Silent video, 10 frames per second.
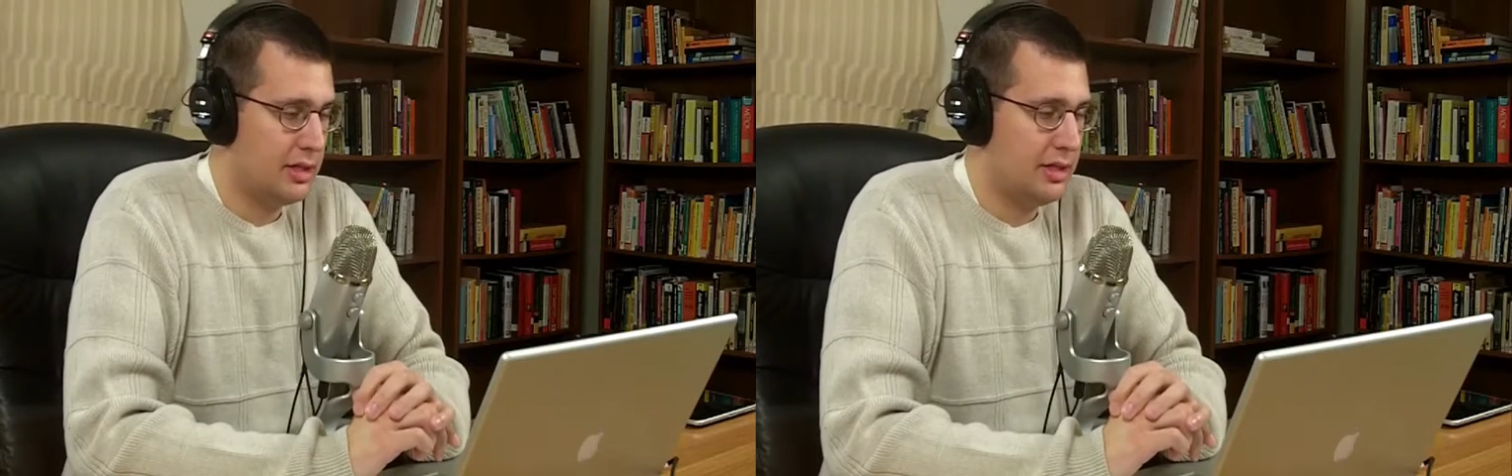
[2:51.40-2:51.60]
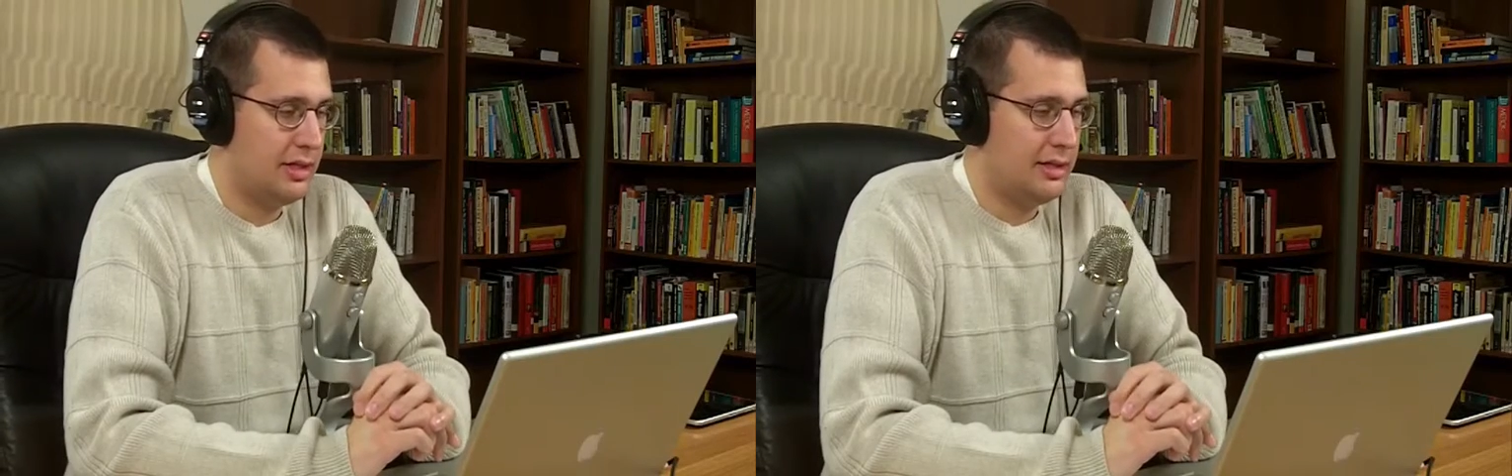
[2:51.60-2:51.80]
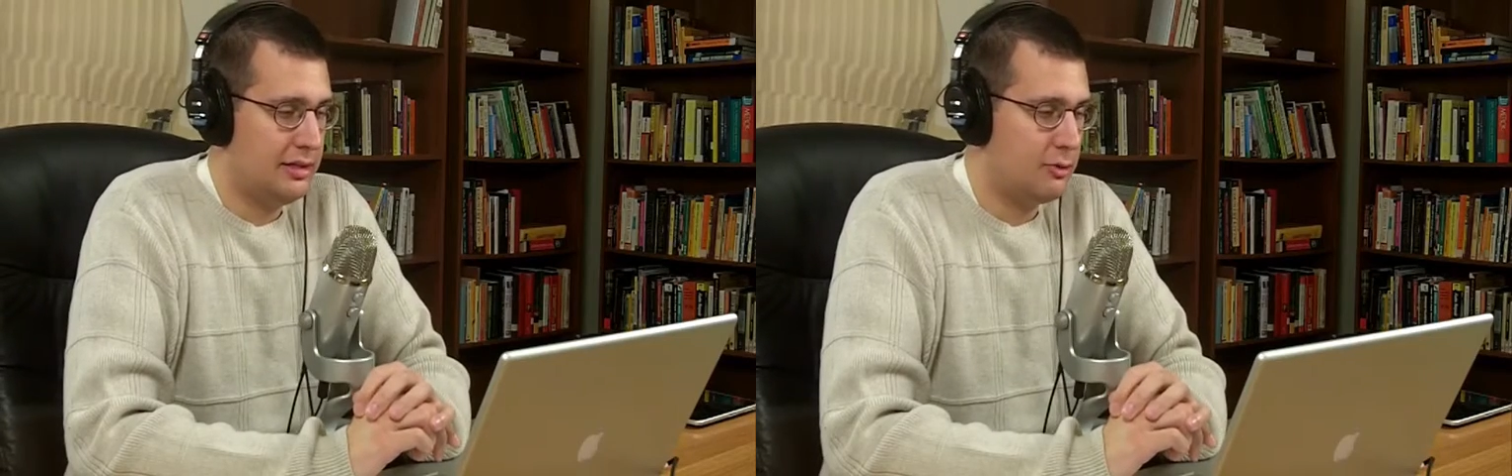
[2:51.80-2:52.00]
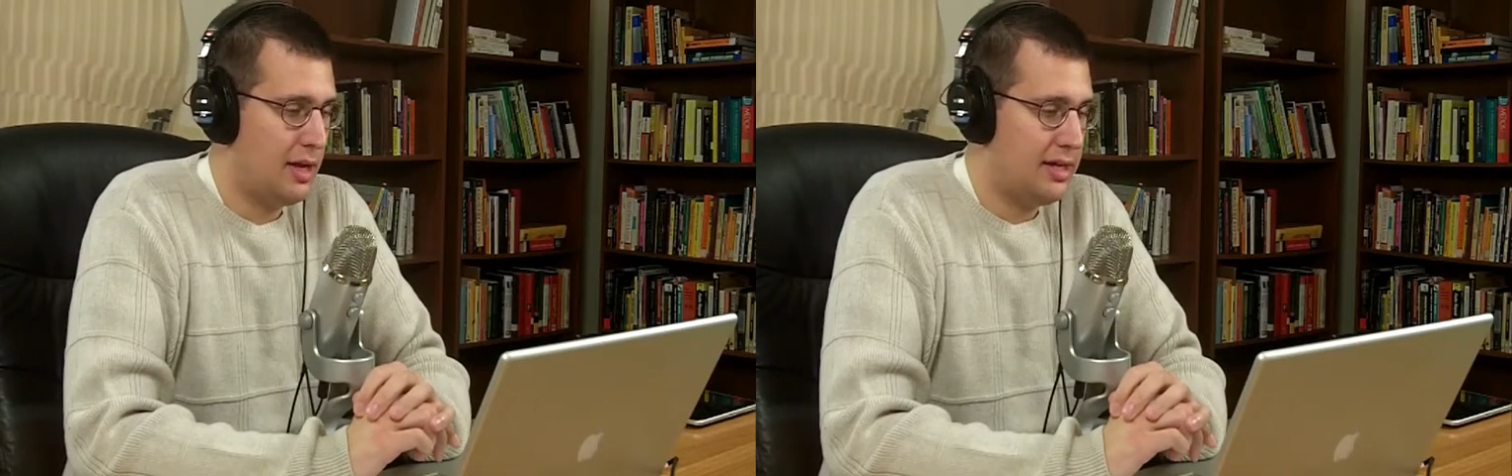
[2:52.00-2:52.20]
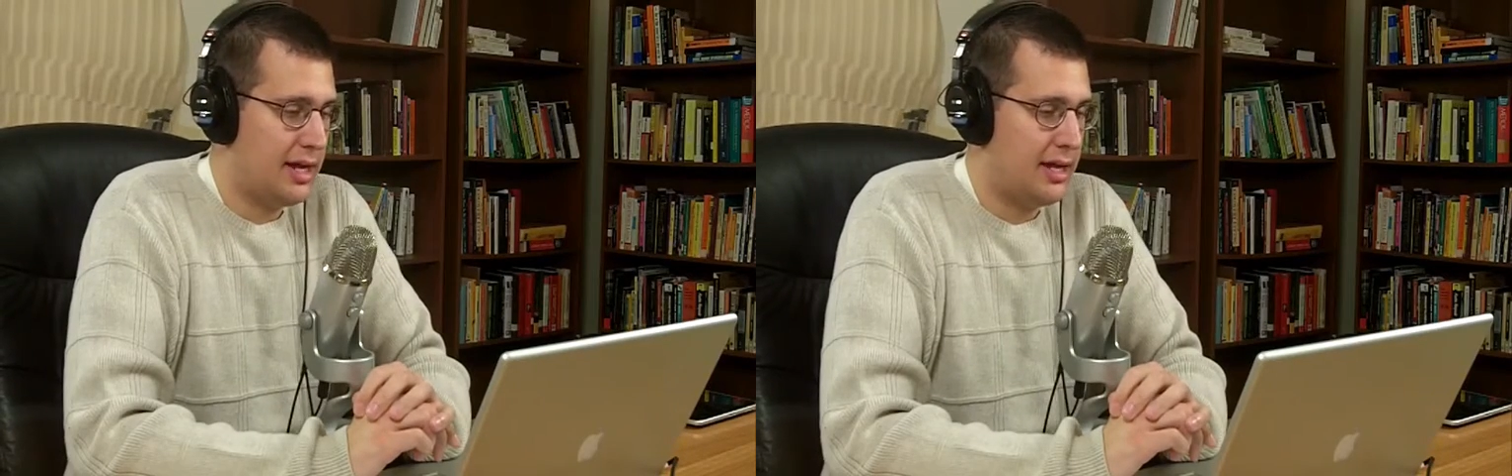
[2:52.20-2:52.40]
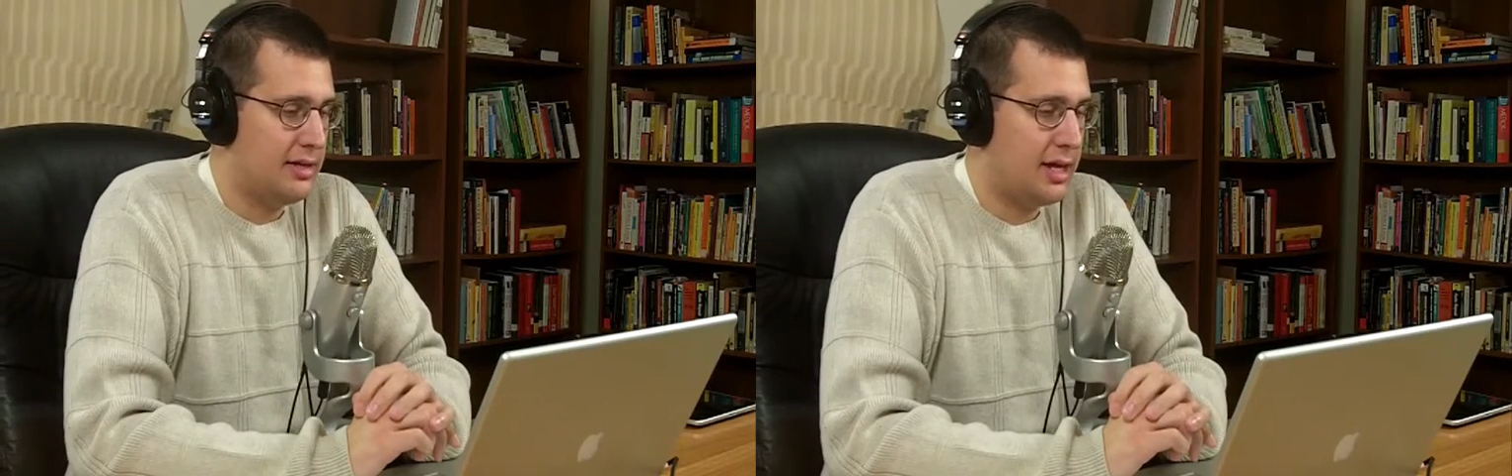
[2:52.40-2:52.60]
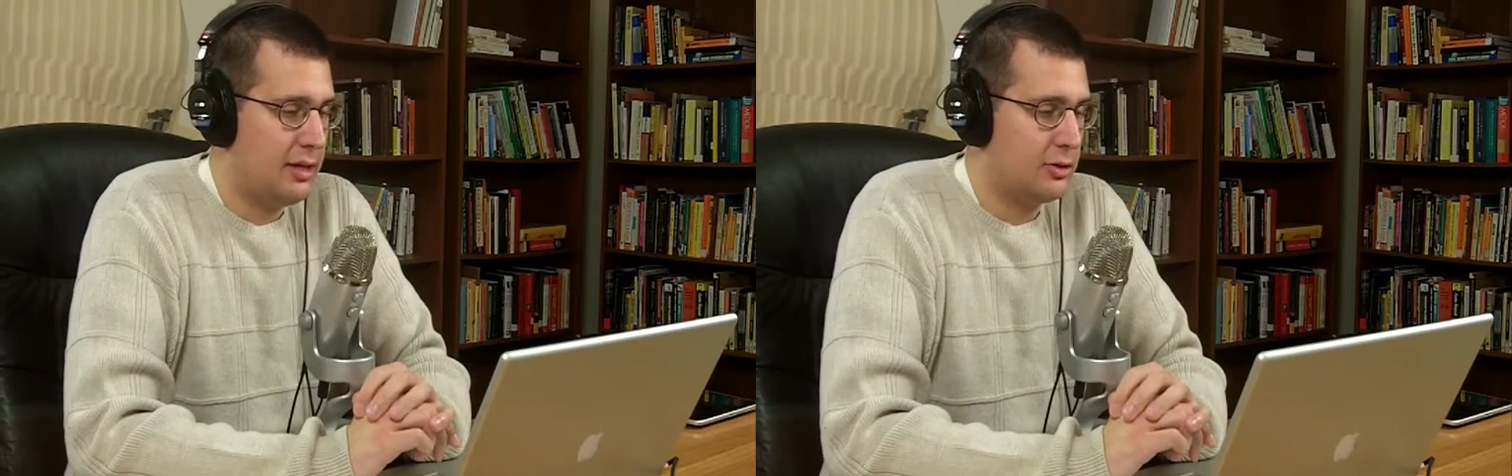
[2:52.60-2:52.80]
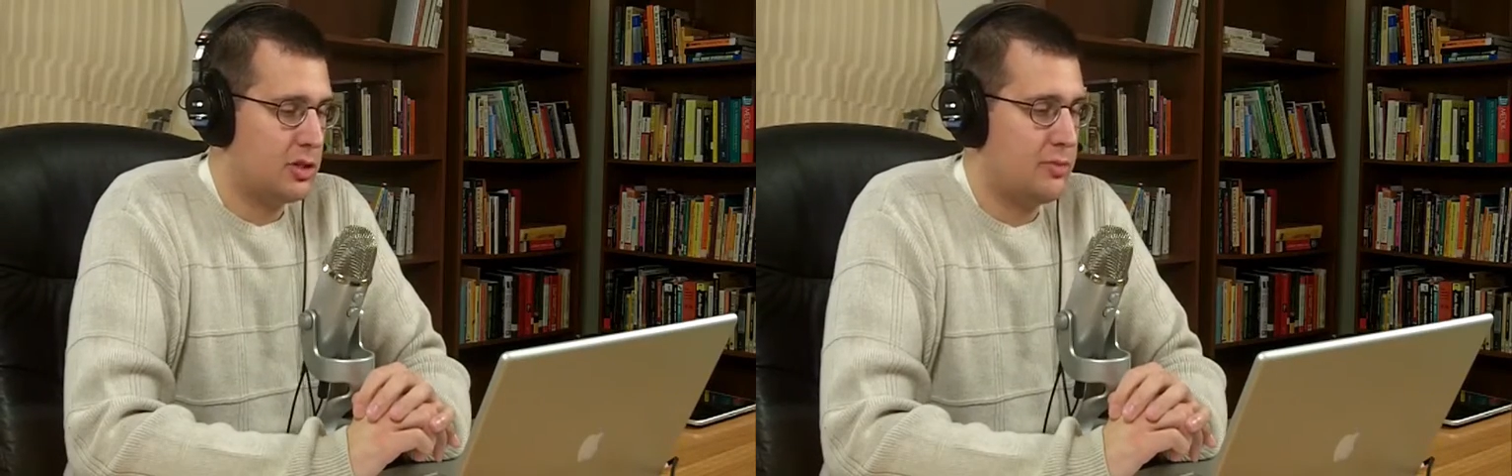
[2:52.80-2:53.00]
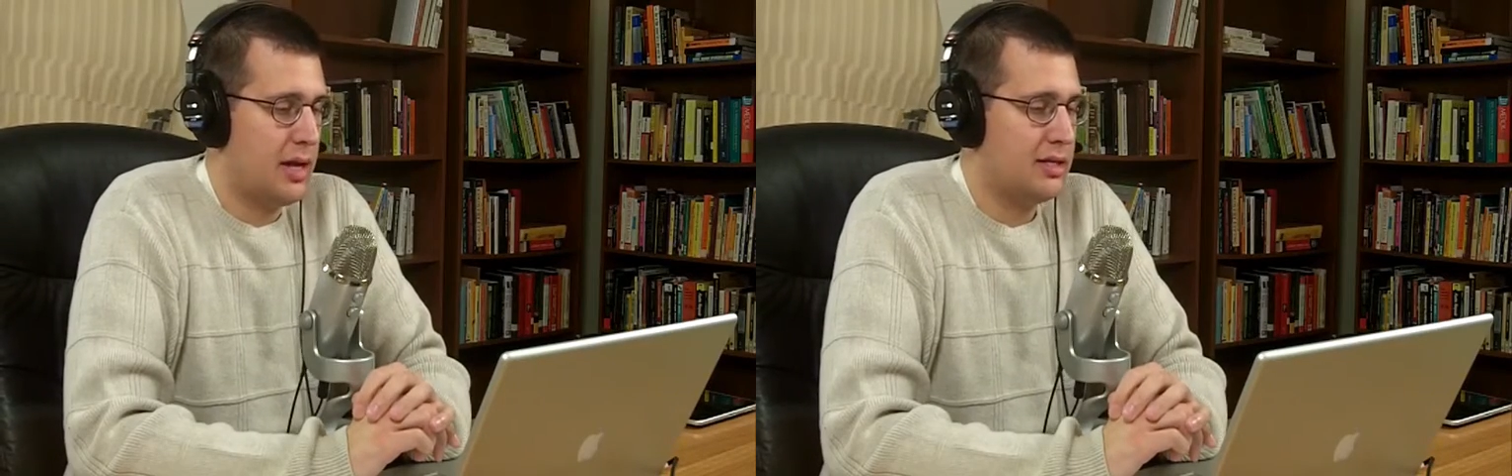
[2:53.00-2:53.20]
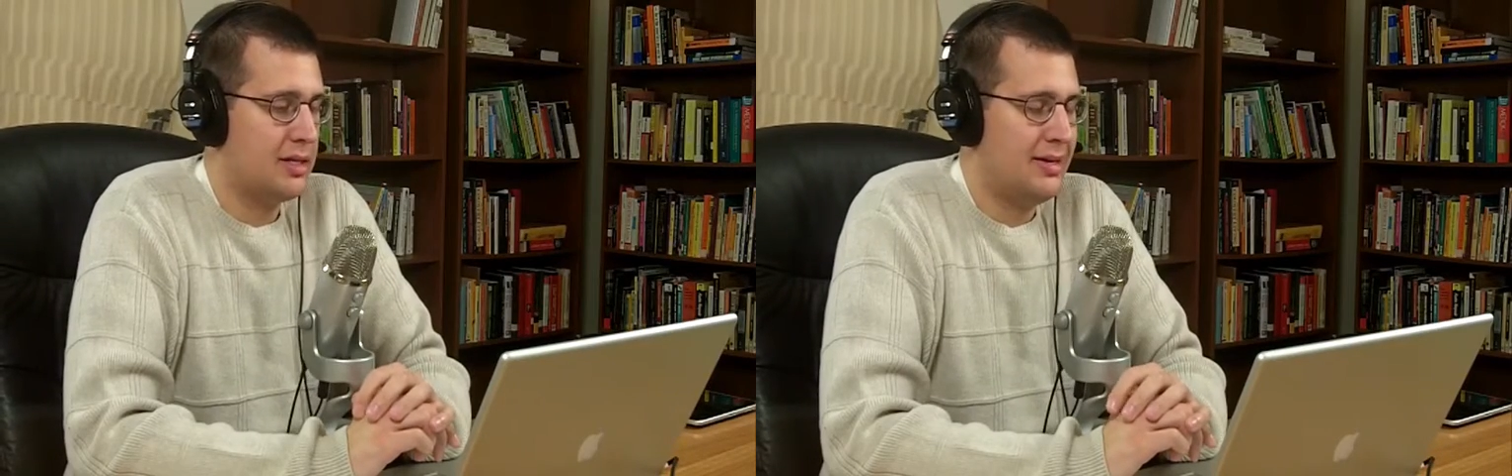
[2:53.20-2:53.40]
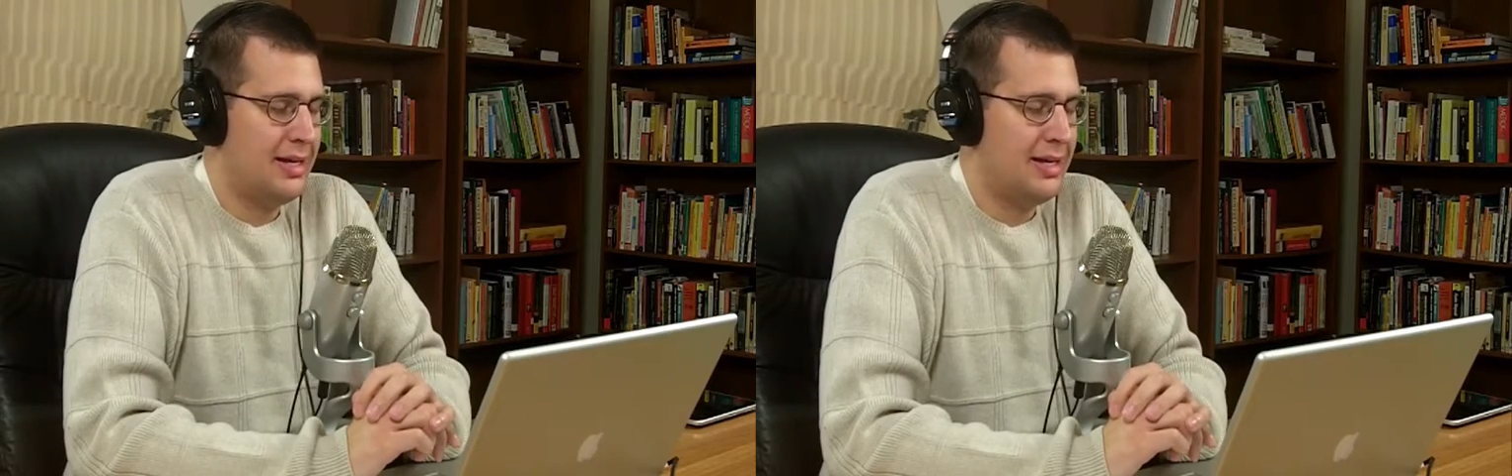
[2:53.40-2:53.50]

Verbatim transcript: $9 spent.